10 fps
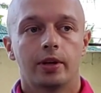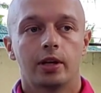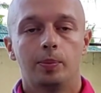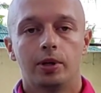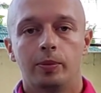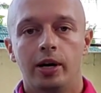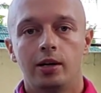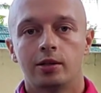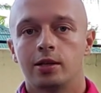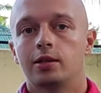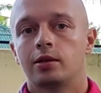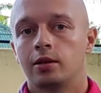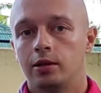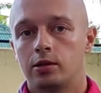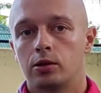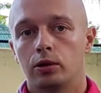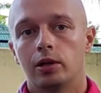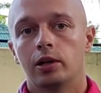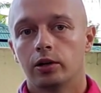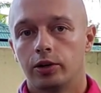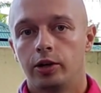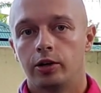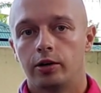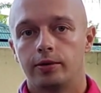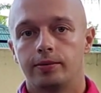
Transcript: keep in mind that it's not legal here.